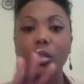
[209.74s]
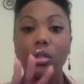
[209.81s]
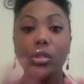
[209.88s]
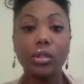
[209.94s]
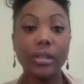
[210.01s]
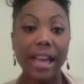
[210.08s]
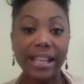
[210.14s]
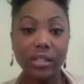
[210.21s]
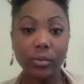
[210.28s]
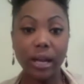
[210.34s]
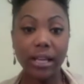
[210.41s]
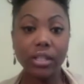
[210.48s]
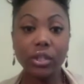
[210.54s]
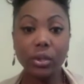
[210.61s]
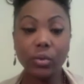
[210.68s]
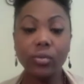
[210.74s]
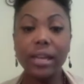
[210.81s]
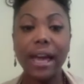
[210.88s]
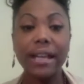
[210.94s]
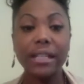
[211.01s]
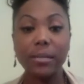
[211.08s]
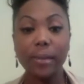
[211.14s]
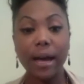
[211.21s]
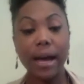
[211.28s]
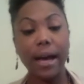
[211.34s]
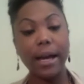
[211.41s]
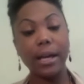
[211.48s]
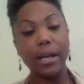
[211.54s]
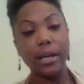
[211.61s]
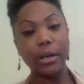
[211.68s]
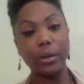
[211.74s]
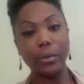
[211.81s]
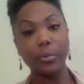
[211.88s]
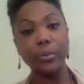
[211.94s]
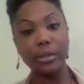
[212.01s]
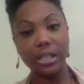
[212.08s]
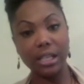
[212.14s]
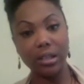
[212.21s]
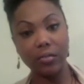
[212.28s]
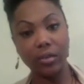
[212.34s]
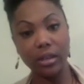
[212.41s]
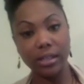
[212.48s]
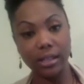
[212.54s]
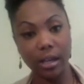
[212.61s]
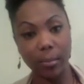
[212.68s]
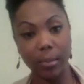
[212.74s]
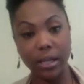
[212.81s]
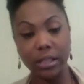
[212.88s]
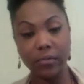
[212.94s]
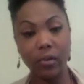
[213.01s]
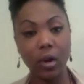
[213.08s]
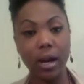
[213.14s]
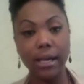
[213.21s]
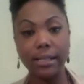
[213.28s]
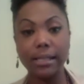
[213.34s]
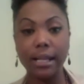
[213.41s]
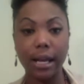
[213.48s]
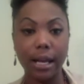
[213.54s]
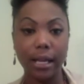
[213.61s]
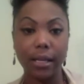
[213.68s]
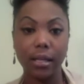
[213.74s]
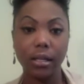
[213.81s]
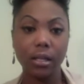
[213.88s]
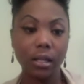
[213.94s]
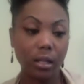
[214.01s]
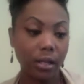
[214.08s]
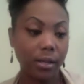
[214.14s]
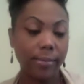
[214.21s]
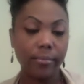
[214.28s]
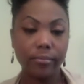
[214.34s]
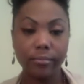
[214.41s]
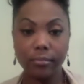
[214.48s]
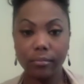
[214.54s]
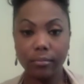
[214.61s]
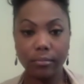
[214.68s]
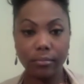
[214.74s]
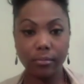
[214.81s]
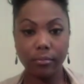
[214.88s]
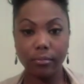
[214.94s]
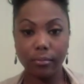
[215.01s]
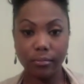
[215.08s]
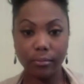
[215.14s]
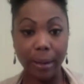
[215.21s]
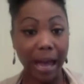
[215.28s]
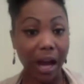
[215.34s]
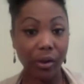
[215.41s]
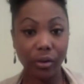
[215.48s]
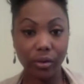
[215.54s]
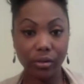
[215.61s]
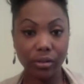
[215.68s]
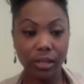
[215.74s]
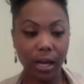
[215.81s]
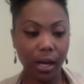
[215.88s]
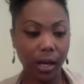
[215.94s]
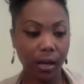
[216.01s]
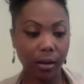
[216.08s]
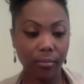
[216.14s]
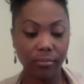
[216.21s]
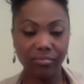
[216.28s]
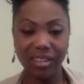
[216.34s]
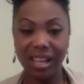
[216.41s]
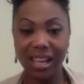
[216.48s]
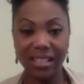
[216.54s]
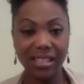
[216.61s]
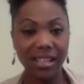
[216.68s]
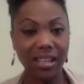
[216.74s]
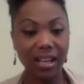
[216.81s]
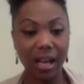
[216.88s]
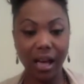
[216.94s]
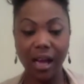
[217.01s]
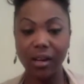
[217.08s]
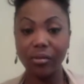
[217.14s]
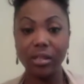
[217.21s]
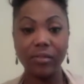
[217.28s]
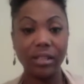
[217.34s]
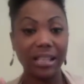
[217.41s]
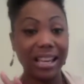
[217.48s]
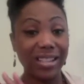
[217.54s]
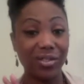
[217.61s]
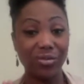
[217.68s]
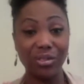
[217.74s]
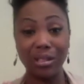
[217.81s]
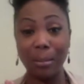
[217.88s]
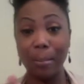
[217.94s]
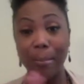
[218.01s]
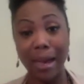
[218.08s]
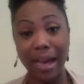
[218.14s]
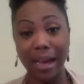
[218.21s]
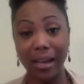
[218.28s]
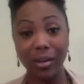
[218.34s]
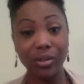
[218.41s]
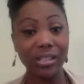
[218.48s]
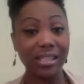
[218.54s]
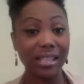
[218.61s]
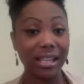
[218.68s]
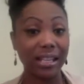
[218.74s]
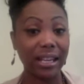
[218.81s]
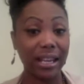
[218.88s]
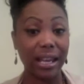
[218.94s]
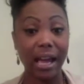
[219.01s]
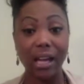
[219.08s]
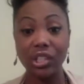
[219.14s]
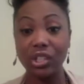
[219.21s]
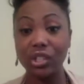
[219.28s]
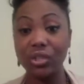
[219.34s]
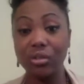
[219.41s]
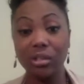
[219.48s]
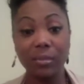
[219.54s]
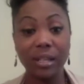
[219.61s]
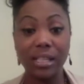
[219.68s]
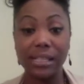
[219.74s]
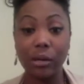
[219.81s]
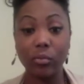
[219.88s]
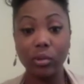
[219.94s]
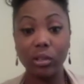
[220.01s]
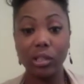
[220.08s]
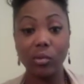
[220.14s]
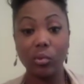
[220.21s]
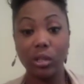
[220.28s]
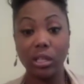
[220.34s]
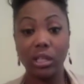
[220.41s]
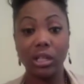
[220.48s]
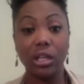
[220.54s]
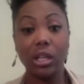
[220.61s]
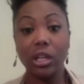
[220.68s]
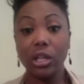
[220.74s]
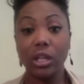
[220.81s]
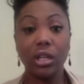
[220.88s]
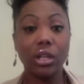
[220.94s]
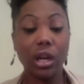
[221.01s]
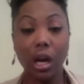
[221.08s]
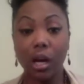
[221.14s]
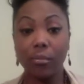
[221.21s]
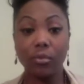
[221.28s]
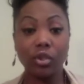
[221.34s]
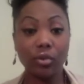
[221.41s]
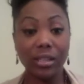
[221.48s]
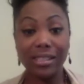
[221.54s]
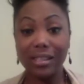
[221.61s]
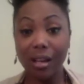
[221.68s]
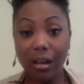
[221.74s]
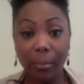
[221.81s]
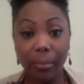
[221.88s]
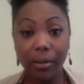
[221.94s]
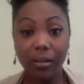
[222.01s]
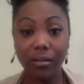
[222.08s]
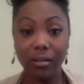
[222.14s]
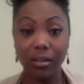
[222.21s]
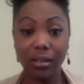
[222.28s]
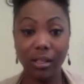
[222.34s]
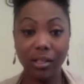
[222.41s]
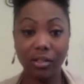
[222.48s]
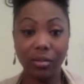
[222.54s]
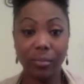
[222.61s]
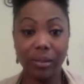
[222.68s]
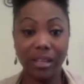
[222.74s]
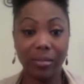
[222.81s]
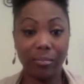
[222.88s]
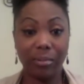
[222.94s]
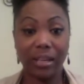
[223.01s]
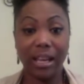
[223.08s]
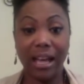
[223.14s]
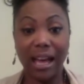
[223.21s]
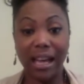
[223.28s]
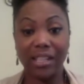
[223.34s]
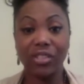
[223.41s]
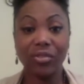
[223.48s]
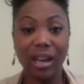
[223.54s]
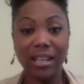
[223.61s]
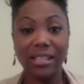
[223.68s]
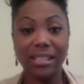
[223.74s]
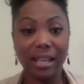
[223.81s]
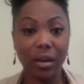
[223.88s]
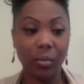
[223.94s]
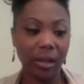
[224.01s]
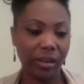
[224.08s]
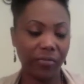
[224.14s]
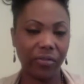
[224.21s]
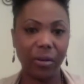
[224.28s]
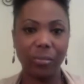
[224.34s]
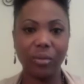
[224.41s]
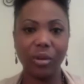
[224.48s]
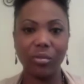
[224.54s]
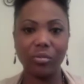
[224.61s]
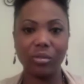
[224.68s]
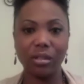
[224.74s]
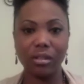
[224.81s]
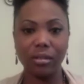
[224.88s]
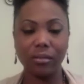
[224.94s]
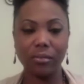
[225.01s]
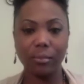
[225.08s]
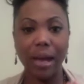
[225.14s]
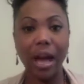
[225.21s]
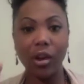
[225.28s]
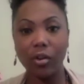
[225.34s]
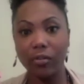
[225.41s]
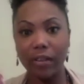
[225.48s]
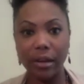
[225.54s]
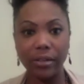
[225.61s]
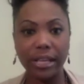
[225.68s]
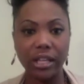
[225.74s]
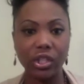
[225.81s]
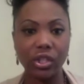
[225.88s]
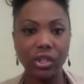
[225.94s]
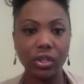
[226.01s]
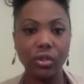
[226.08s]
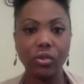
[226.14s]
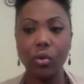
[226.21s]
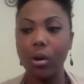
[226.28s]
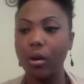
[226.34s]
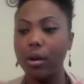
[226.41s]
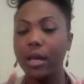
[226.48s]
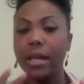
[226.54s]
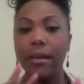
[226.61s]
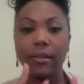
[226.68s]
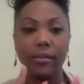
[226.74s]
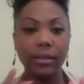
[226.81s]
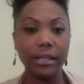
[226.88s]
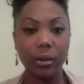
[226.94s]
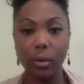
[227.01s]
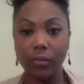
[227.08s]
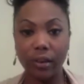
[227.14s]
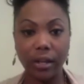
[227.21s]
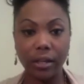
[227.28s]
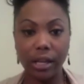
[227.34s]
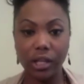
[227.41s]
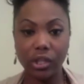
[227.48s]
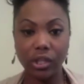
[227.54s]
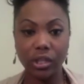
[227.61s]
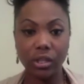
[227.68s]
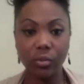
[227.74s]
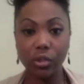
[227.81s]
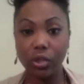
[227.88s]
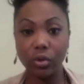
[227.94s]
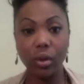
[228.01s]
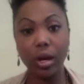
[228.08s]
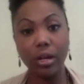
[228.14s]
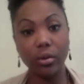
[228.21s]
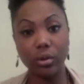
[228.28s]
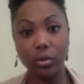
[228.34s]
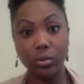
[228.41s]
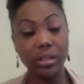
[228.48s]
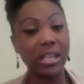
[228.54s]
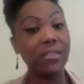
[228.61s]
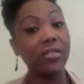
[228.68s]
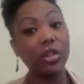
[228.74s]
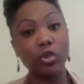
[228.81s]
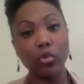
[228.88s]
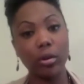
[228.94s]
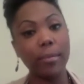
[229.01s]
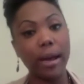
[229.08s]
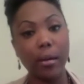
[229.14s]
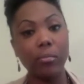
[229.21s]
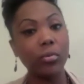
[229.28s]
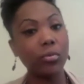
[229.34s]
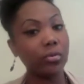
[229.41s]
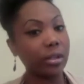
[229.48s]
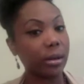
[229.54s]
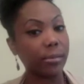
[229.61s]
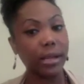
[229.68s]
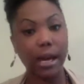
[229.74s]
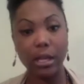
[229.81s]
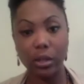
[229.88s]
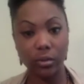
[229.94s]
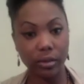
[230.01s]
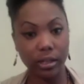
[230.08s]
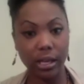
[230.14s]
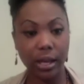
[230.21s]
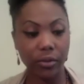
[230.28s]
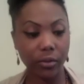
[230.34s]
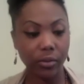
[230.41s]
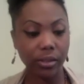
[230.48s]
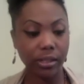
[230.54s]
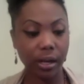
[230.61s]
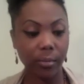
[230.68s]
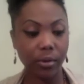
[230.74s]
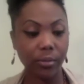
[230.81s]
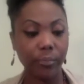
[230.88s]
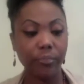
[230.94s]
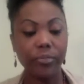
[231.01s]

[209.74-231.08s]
So that's what I do. That is my routine for the summer as far as like powders. Um, like I said, I don't even like using the MAC. On Sunday, I just use it because I really want to um, dress up a little bit, but I try to stay away from those powder foundations or liquid foundations, which you know I don't use. Even the Dream Matte Mousse, I'm not using that through the summer.